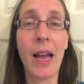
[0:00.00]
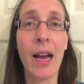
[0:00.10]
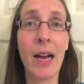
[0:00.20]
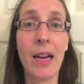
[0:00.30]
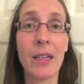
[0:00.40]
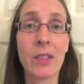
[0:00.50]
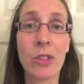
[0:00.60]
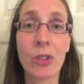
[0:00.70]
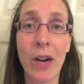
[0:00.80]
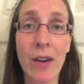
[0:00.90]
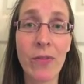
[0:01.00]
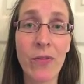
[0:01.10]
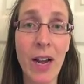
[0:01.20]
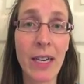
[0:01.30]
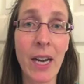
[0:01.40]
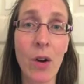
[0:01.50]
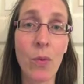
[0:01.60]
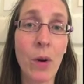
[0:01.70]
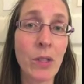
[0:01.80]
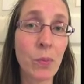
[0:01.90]
uh, to try and find
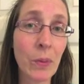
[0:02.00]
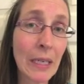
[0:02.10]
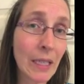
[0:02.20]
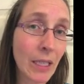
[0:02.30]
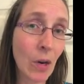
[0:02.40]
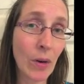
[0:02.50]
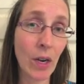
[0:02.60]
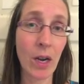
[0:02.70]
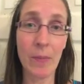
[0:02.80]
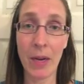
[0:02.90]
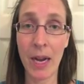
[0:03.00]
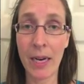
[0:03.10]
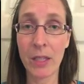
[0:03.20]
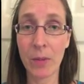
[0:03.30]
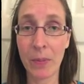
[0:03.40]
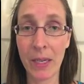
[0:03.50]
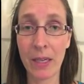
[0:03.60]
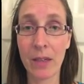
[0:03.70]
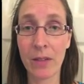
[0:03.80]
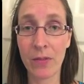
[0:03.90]
out what's really going on behind their
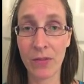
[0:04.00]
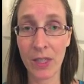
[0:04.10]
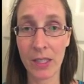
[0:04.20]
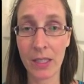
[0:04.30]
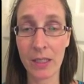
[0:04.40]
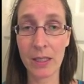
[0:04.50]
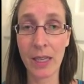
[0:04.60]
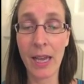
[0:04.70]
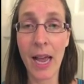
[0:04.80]
big feelings.